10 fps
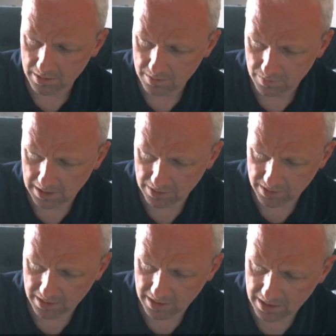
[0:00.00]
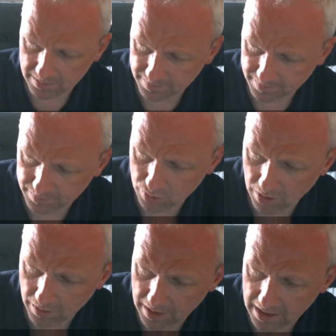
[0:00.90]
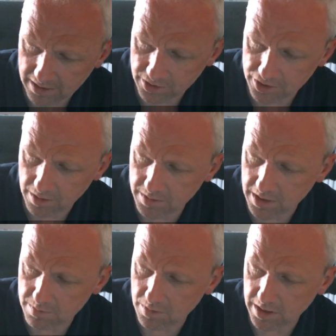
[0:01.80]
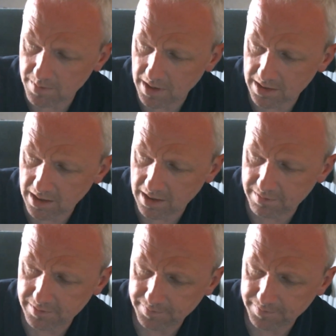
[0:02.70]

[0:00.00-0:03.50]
What else can I put on there to show you what you might have?